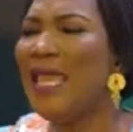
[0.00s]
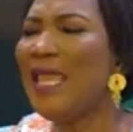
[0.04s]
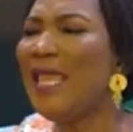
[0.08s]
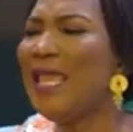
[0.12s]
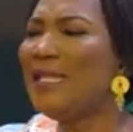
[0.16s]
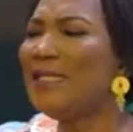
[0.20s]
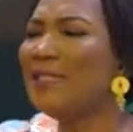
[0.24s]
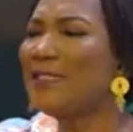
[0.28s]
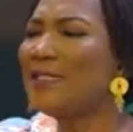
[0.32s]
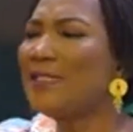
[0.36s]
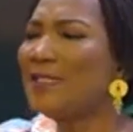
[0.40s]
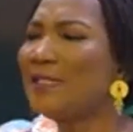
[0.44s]

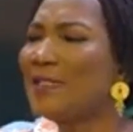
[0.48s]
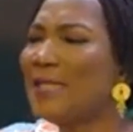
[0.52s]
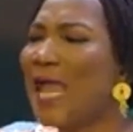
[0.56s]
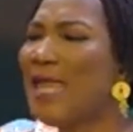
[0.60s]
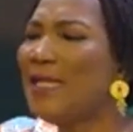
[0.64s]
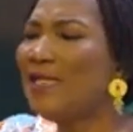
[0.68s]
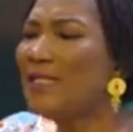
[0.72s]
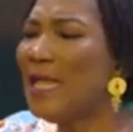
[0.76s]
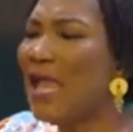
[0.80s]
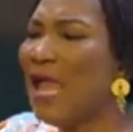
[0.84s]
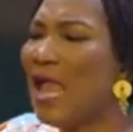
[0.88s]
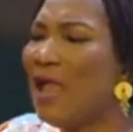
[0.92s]

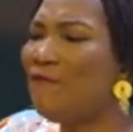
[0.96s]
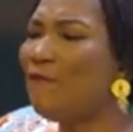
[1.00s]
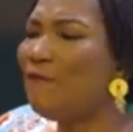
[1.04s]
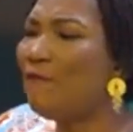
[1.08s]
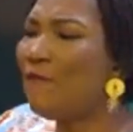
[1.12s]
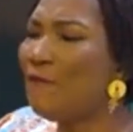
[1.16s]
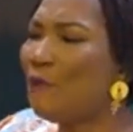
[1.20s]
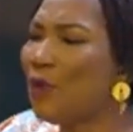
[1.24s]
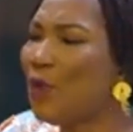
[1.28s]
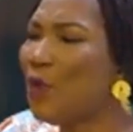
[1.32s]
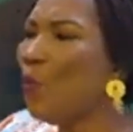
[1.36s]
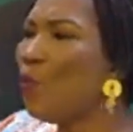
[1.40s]
Inside
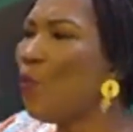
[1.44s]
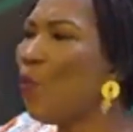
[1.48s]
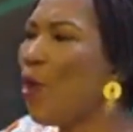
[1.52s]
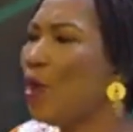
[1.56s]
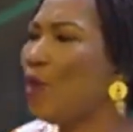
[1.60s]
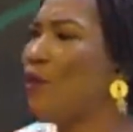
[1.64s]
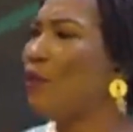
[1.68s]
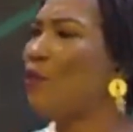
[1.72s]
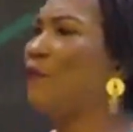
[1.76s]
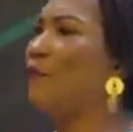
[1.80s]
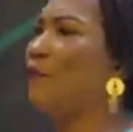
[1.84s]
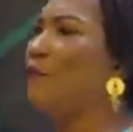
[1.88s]
every
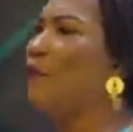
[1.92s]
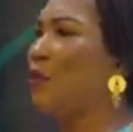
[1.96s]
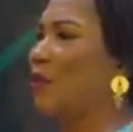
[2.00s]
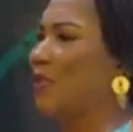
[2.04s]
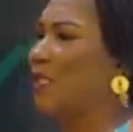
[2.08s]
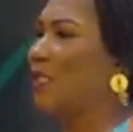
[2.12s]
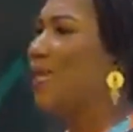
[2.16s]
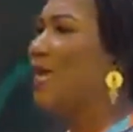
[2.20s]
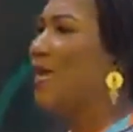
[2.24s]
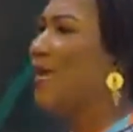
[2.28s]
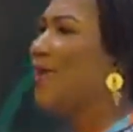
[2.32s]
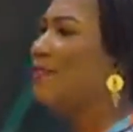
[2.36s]
one of
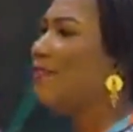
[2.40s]
us,